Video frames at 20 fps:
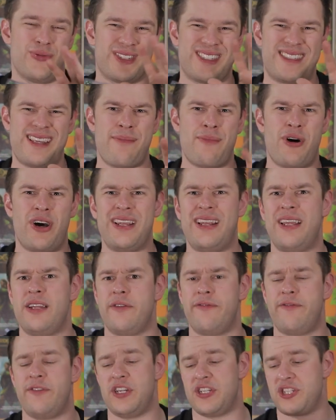
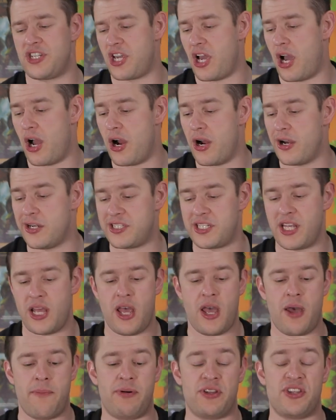semi-linen finished cards,
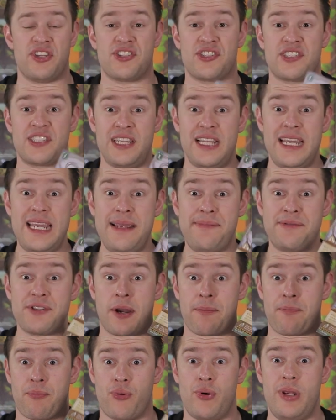but the sleeves
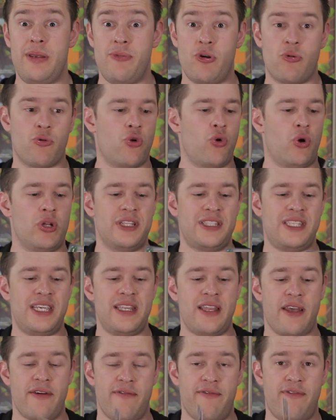are premium
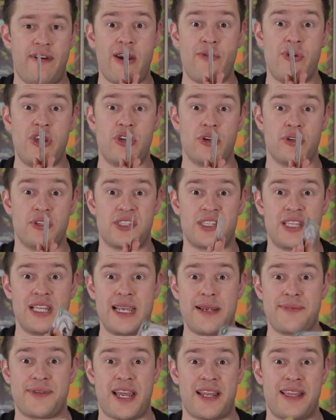quality. They're very good
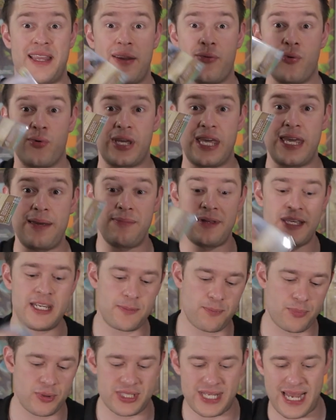sleeves, and they will keep
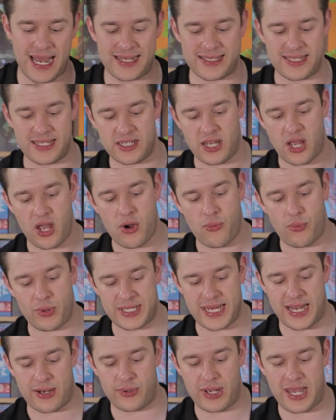these protected
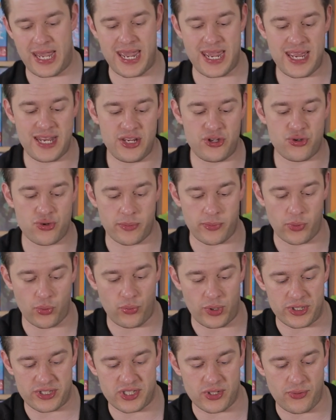without any trouble
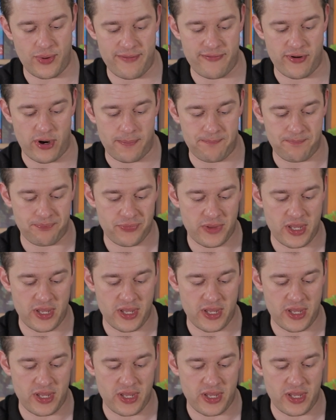whatsoever.